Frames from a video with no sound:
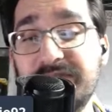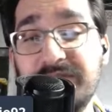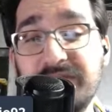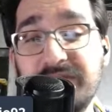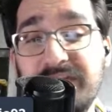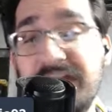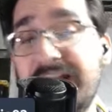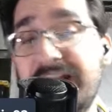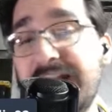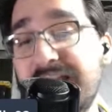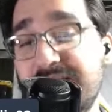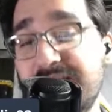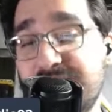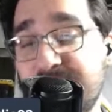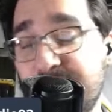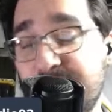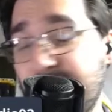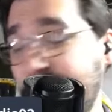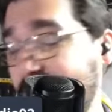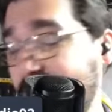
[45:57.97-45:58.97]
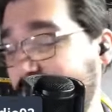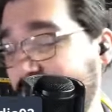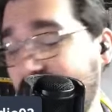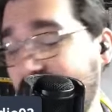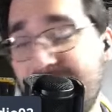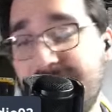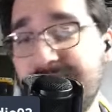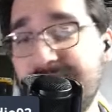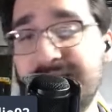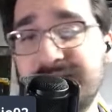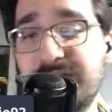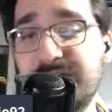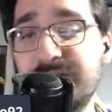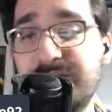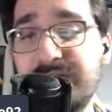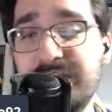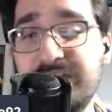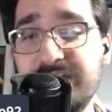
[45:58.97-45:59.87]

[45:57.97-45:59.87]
Fiend is one, but I don't.